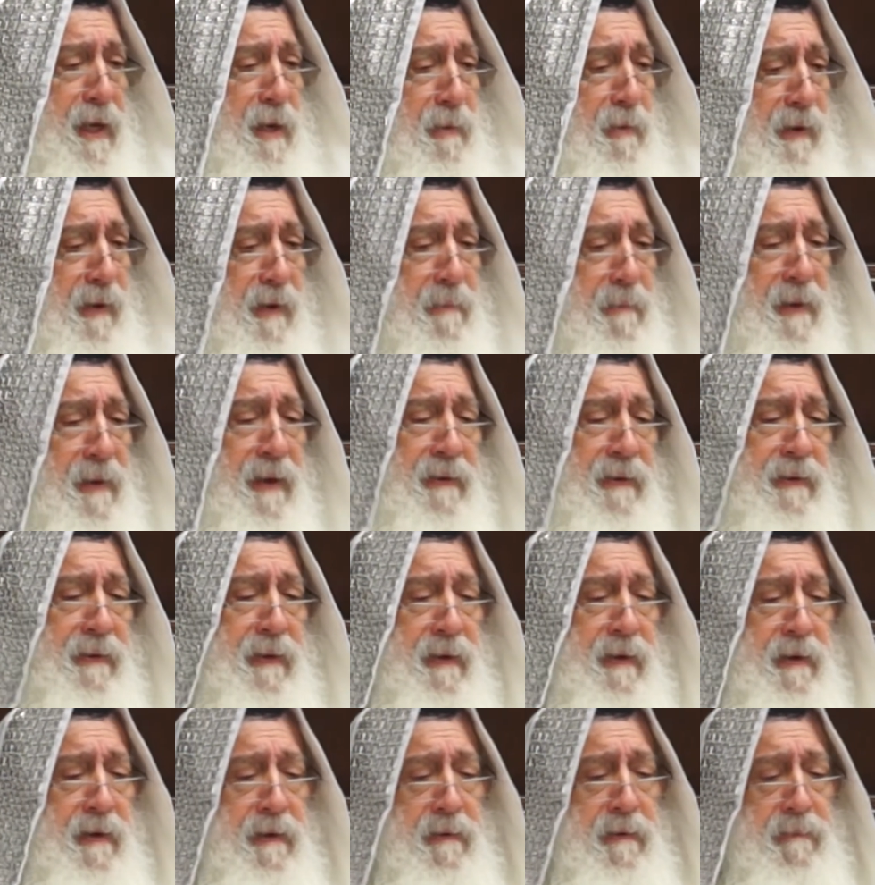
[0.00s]
you remain
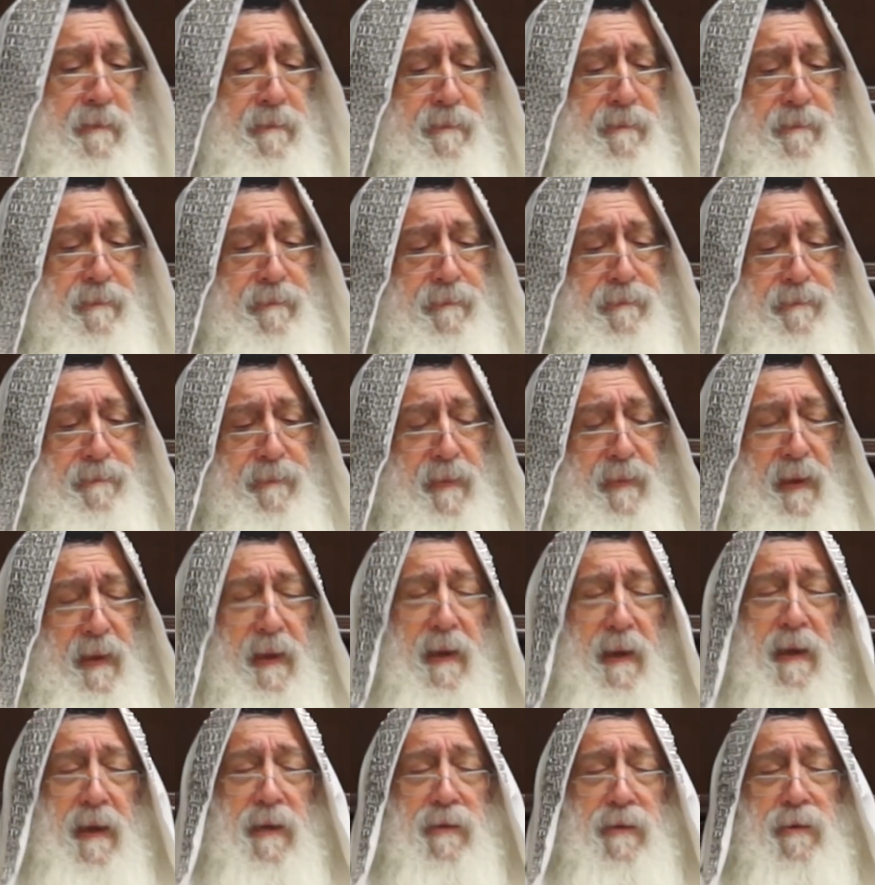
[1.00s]
here.
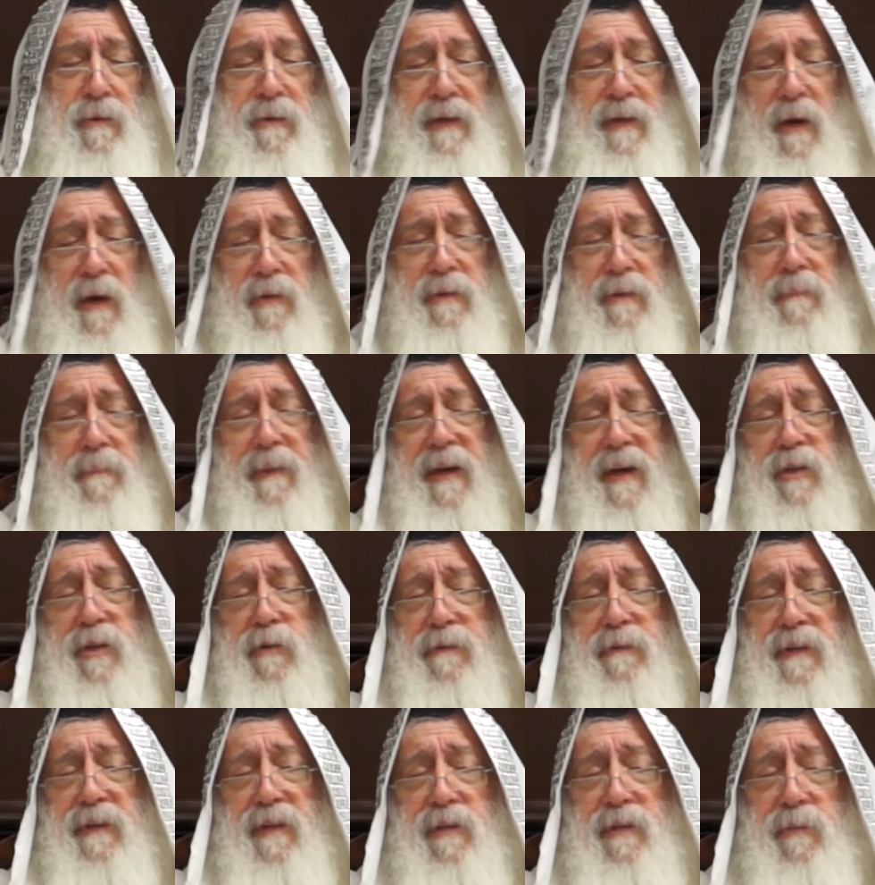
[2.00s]
So now the
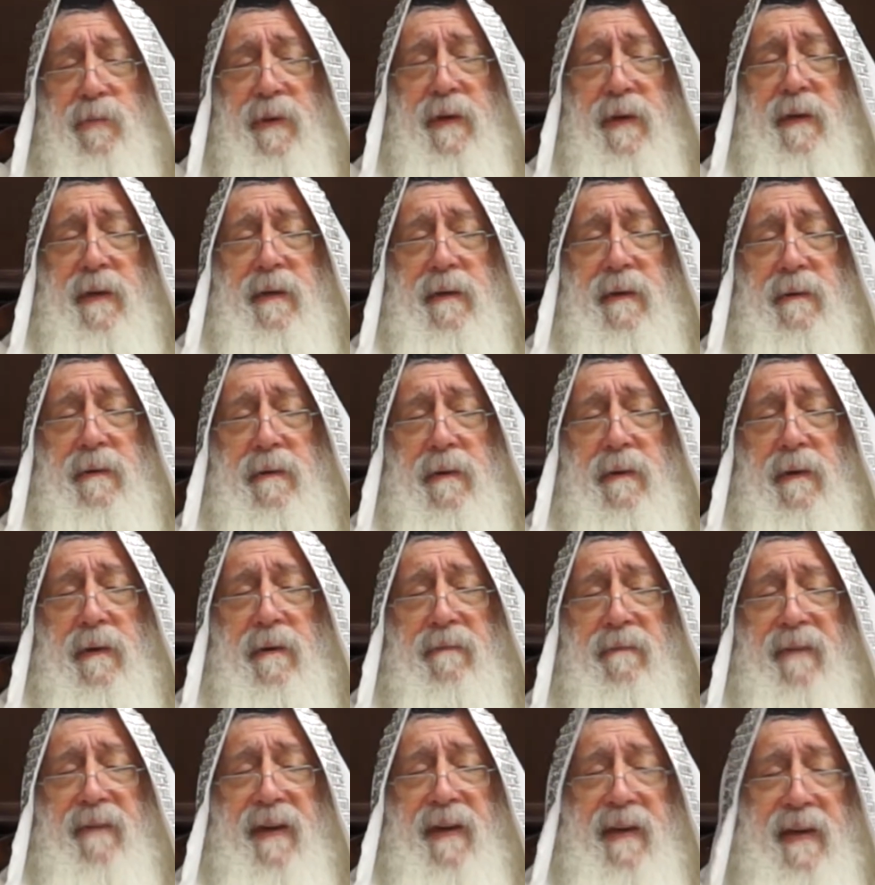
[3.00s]
parasha of this
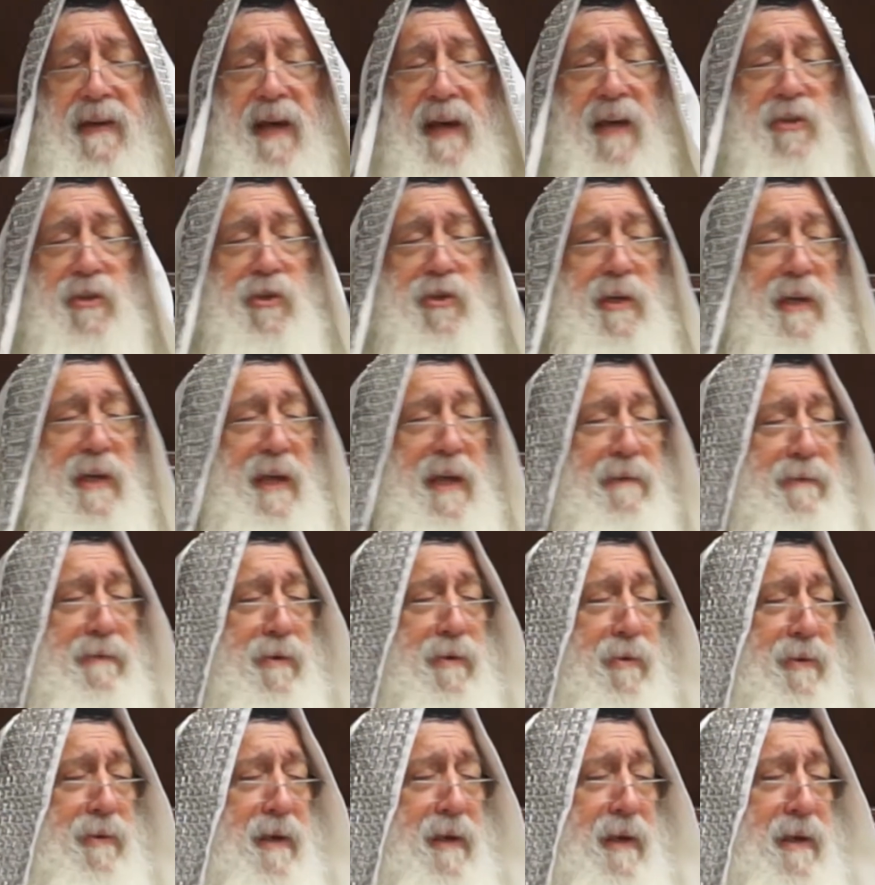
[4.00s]
week, Vayigash
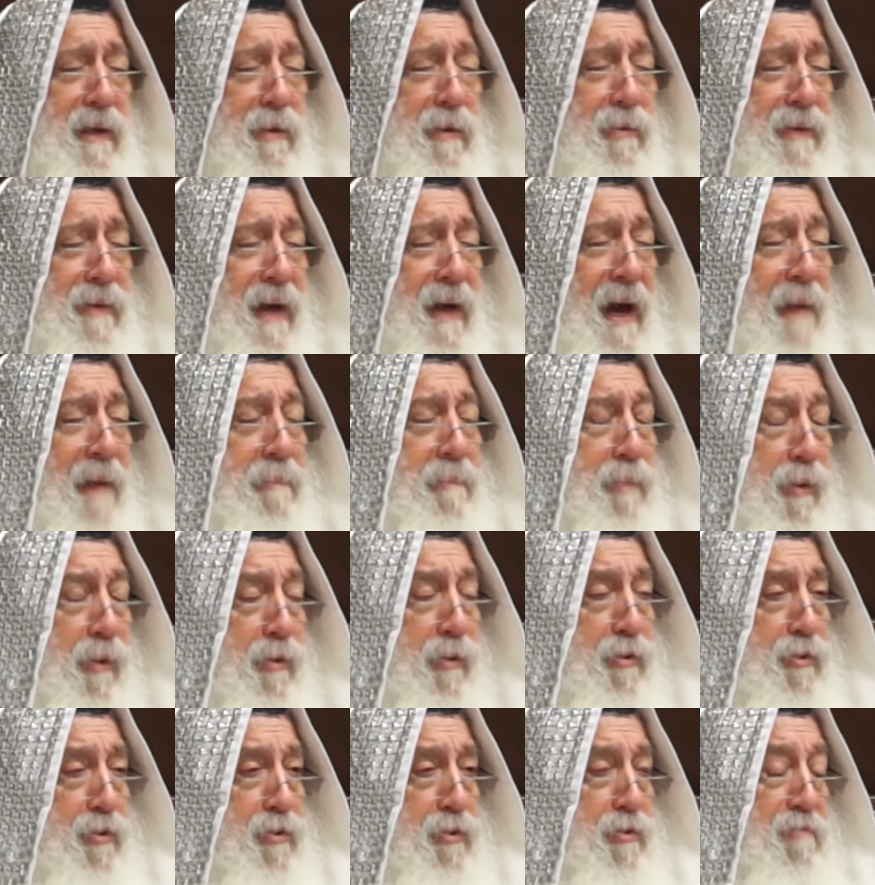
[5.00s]
Yehuda, Yehuda
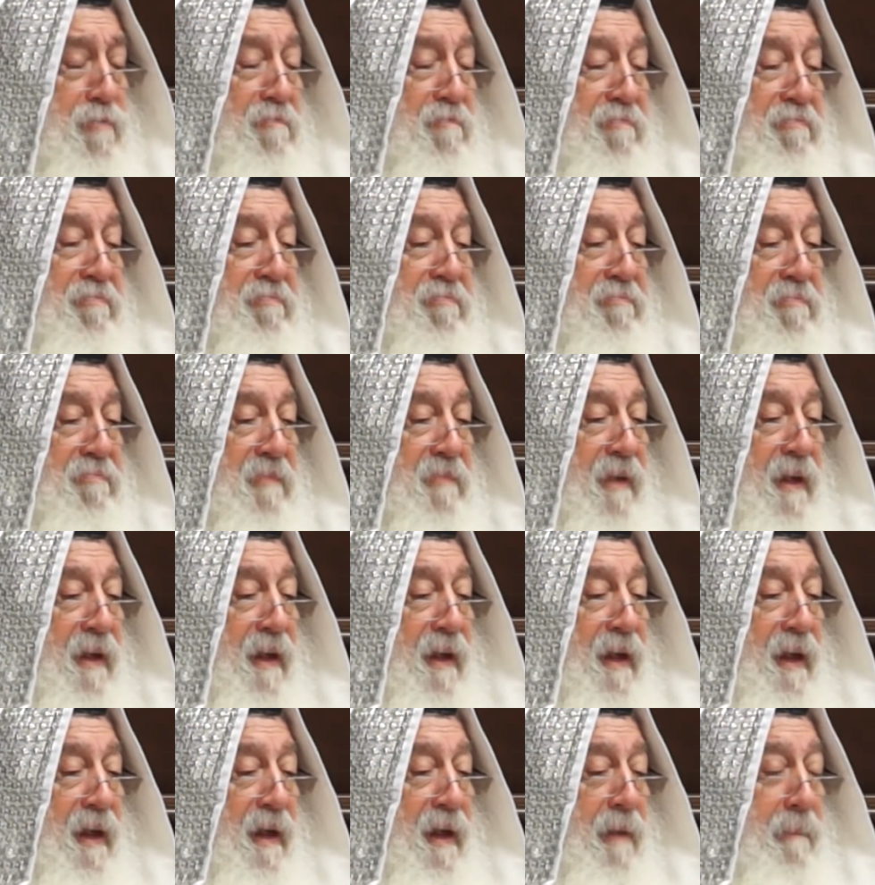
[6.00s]
approach.
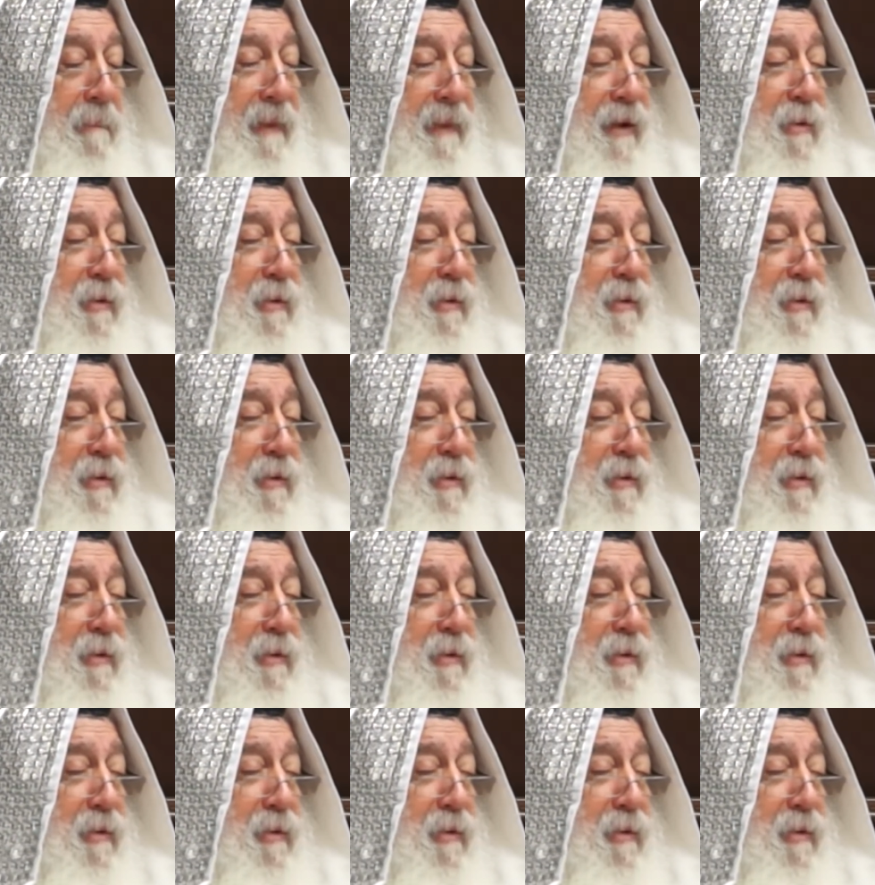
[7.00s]
My